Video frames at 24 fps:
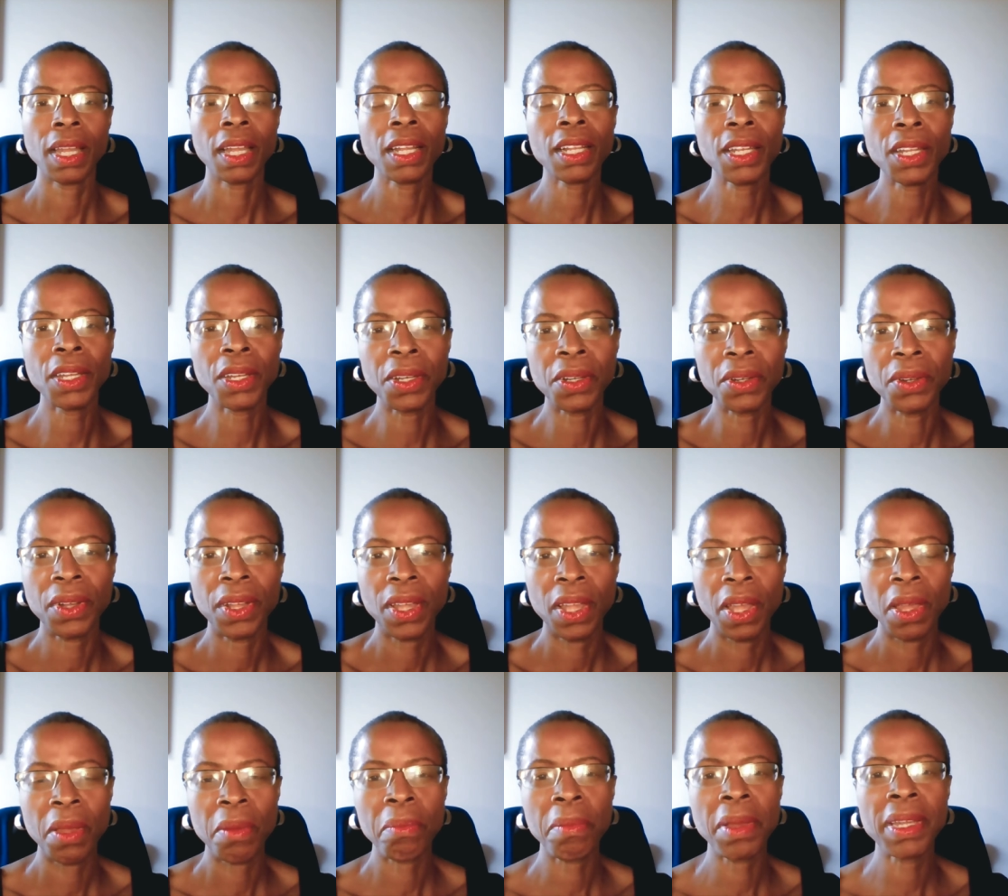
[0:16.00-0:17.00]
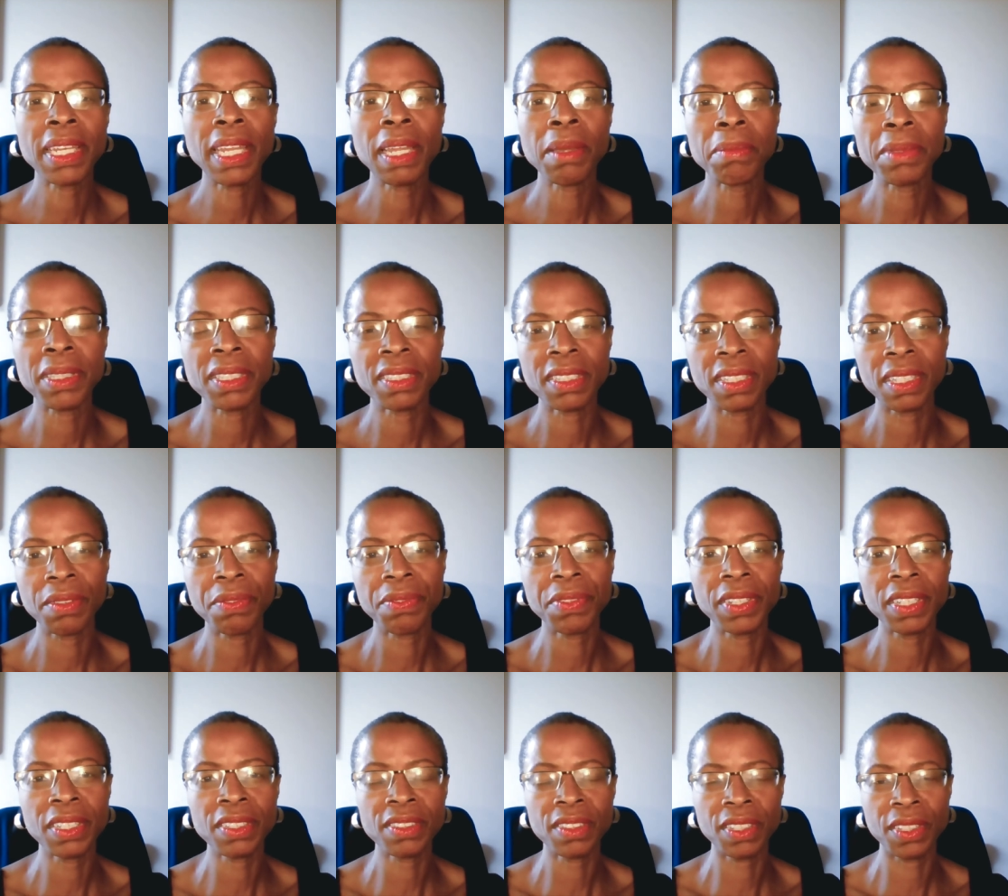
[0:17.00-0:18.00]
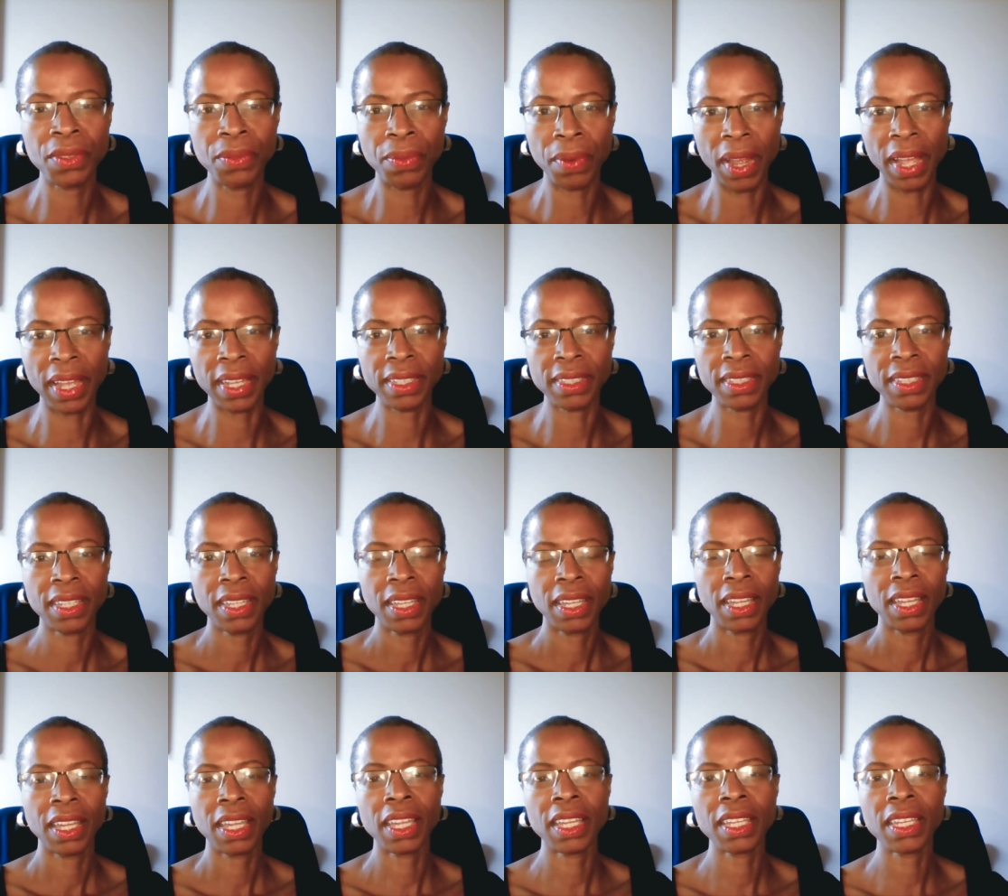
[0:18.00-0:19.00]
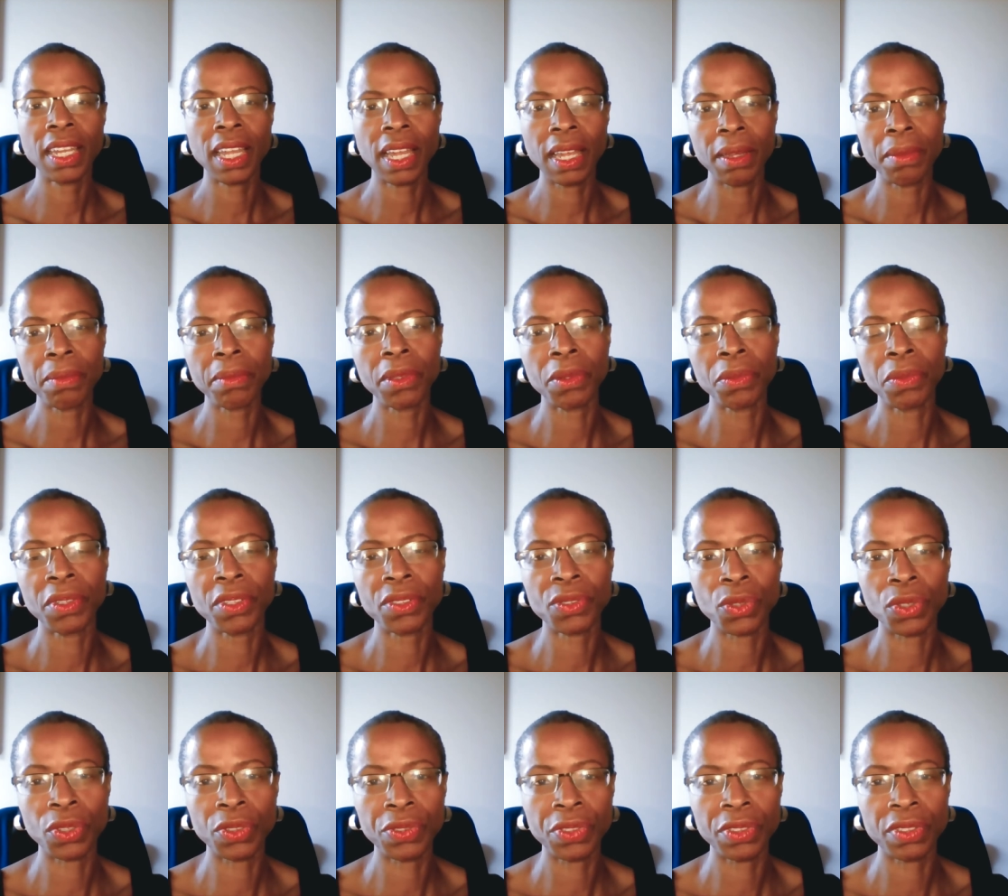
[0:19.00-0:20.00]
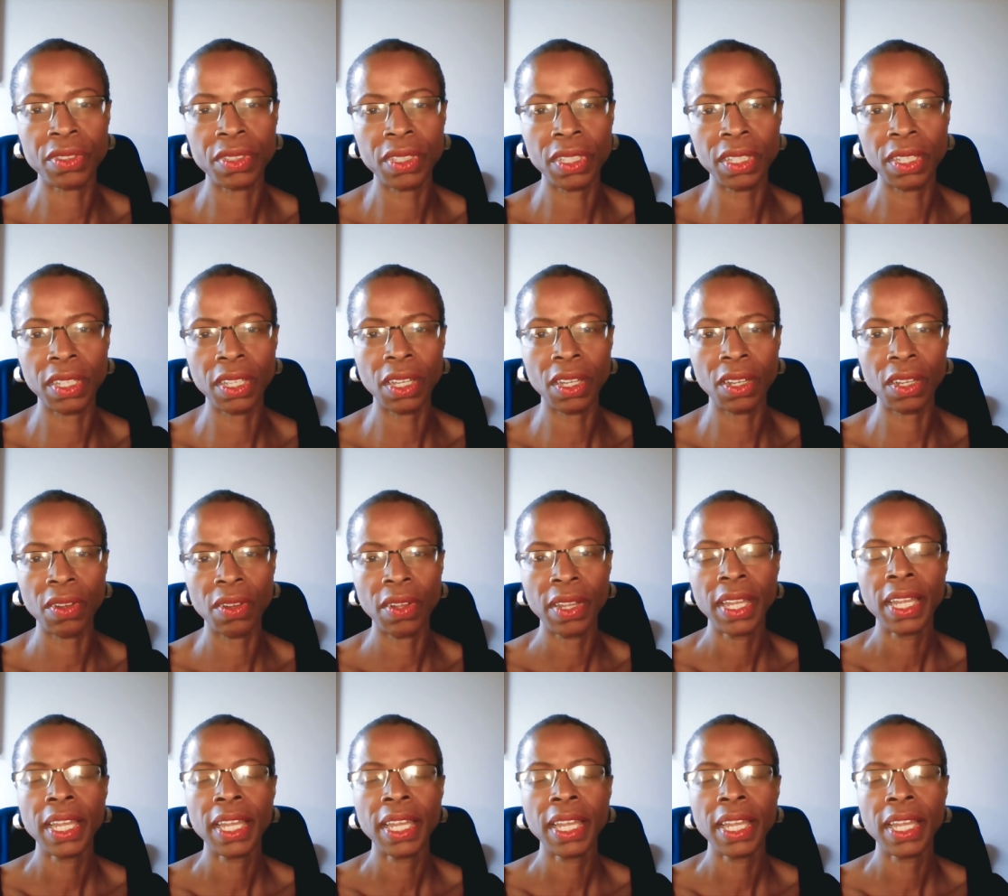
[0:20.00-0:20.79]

Hello, my name is Tiffany C. Wright, and I am the Resourceful CEO.